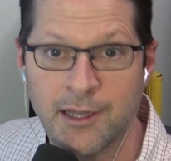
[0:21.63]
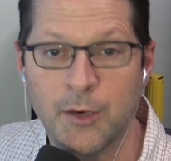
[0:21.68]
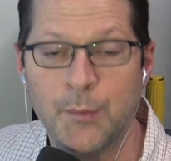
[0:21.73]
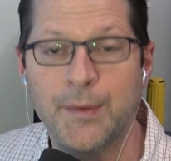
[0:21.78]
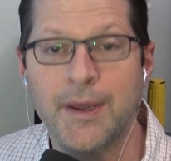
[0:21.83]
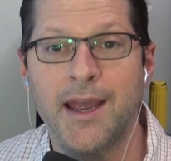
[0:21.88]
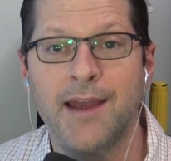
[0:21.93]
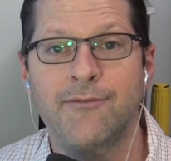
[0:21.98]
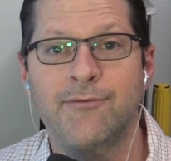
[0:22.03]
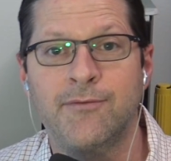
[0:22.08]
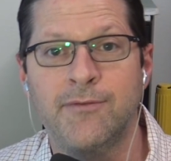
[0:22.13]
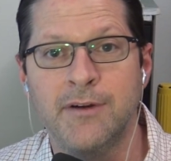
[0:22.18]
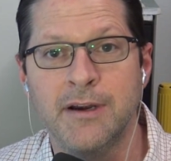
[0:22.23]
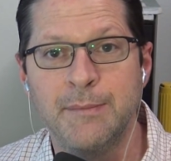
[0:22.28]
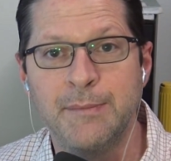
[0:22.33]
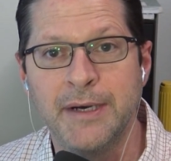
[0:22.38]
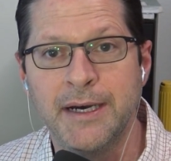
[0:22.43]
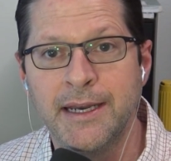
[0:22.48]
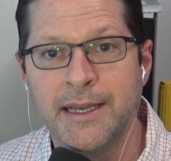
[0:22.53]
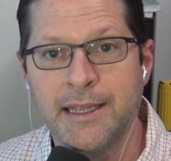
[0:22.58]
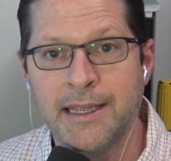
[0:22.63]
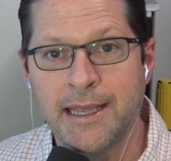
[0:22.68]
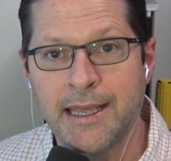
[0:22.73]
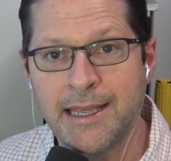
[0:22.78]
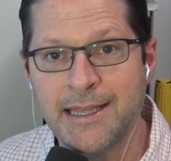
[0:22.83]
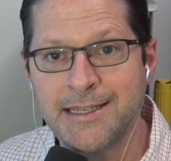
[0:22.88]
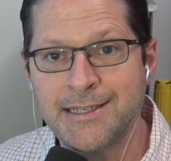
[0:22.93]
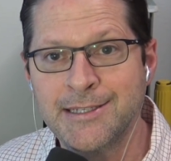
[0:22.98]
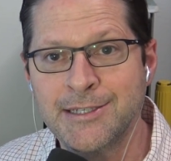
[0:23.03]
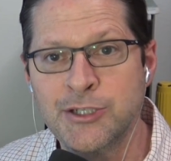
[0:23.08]
Hope everybody
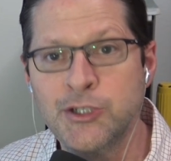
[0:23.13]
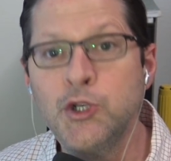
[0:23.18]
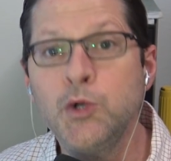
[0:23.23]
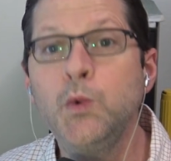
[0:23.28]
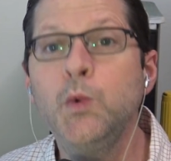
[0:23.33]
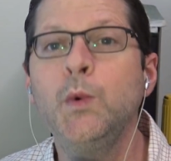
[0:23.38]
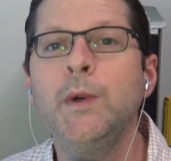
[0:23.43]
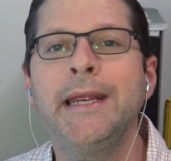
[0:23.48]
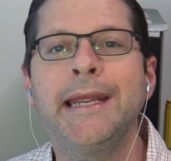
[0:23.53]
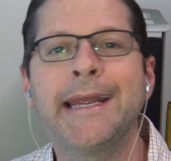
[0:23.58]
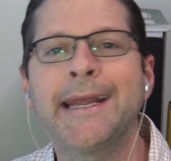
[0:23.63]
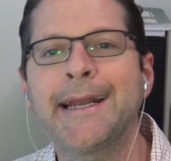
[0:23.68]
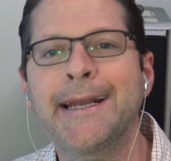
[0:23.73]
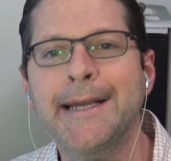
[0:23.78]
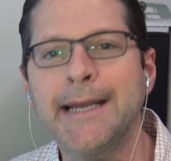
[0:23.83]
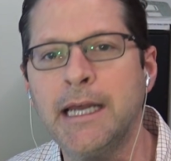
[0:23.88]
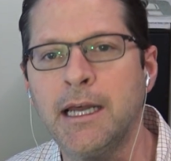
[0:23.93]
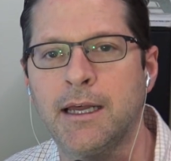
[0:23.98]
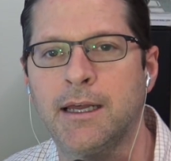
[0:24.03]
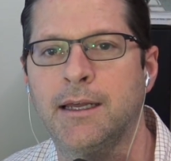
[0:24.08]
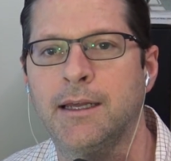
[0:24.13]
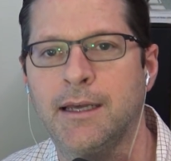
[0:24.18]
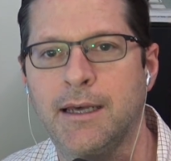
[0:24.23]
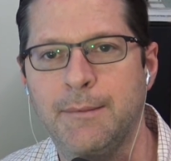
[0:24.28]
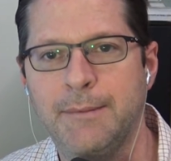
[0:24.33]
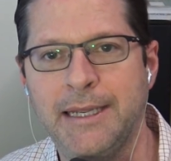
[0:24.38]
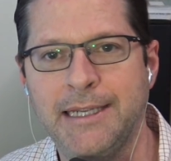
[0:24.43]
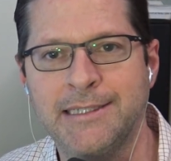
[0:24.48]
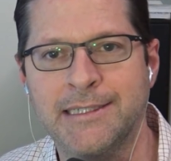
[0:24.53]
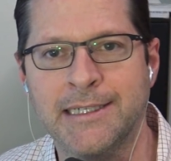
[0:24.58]
is doing
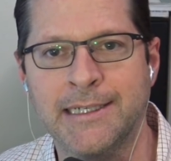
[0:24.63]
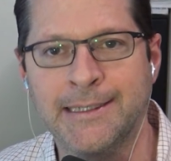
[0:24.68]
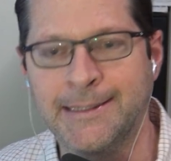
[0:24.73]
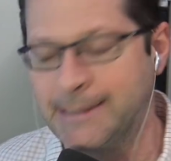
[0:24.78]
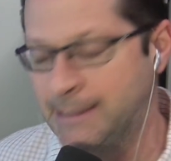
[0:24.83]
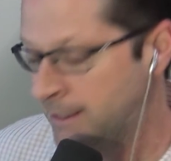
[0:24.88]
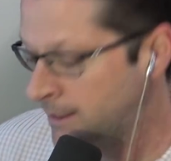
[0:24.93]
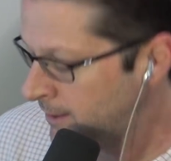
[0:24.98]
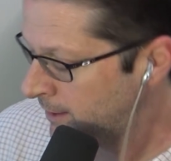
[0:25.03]
amazing.